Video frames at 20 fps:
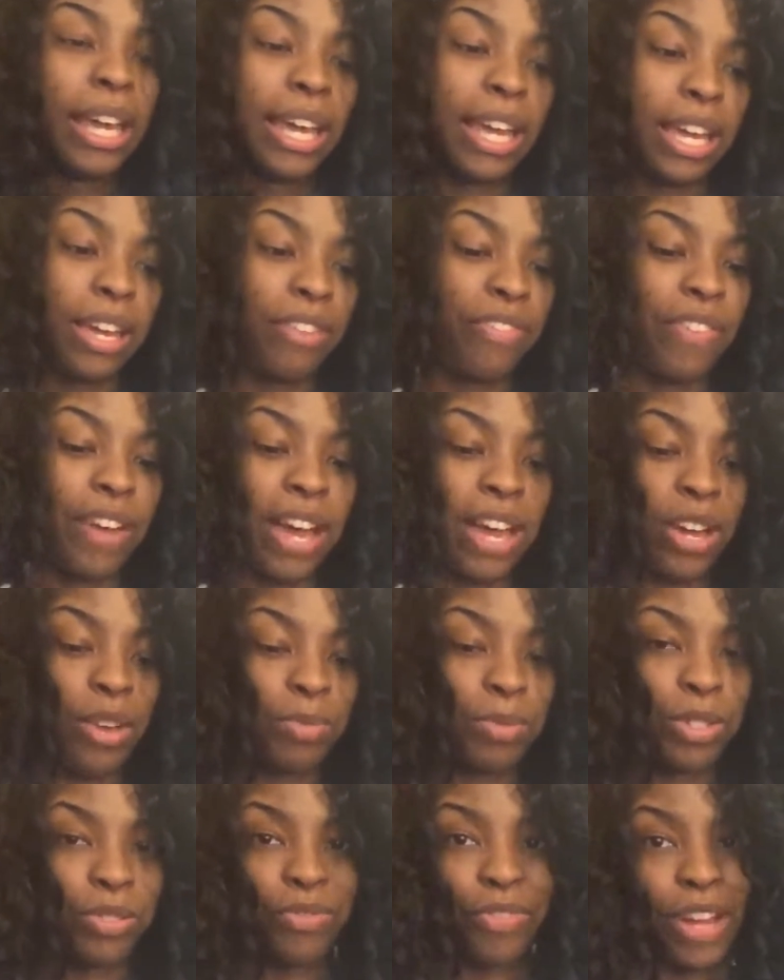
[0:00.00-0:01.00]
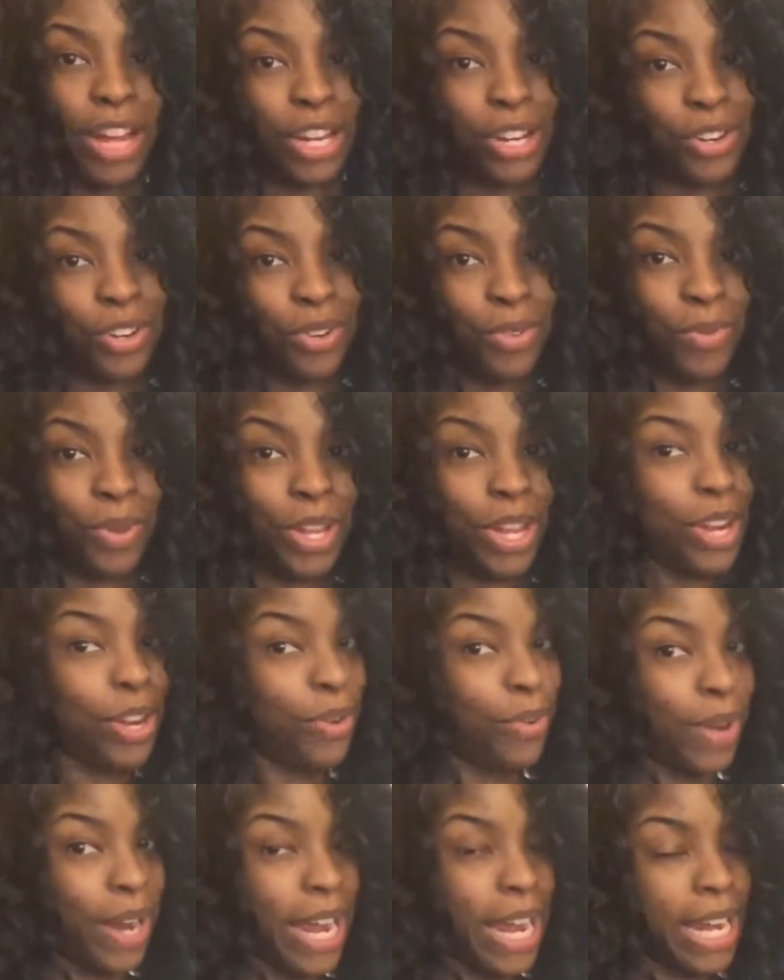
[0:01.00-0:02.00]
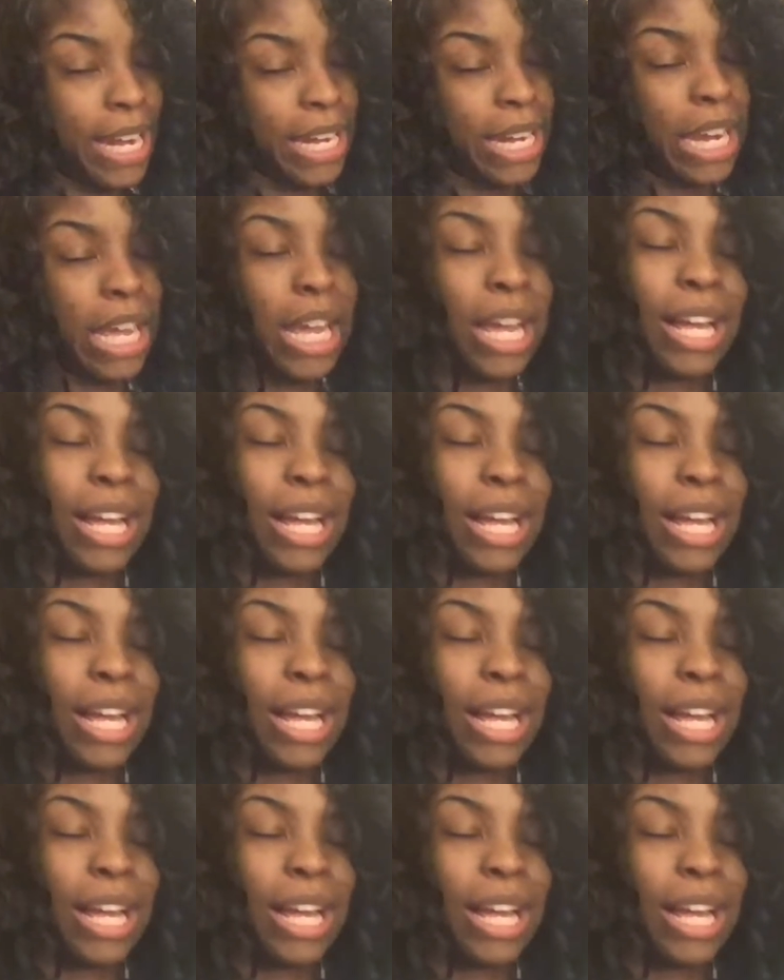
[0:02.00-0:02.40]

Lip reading: If I helped you find your new wig, great.